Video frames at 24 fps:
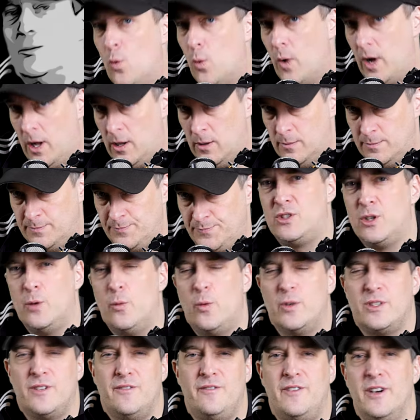Well, so it
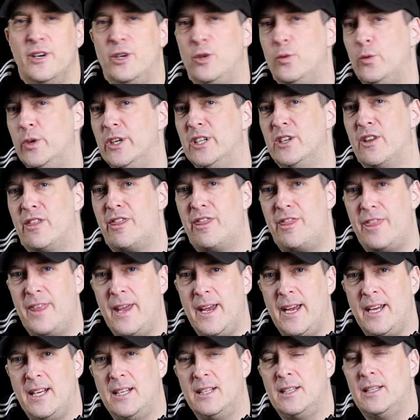was a very weird
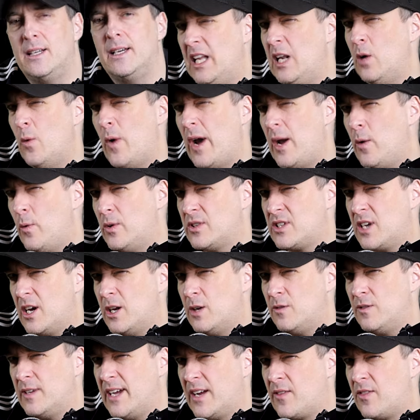thing. In a way, it was kind
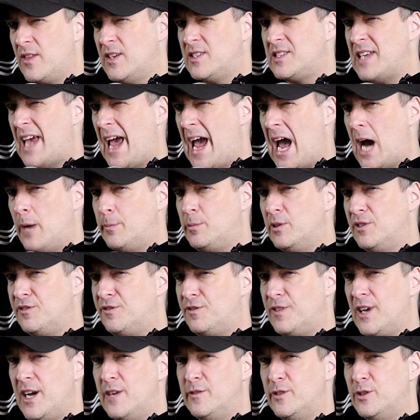of like this
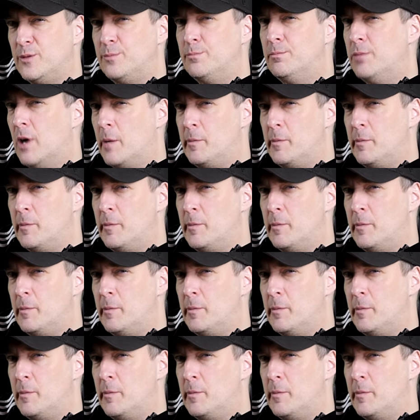apple-flavored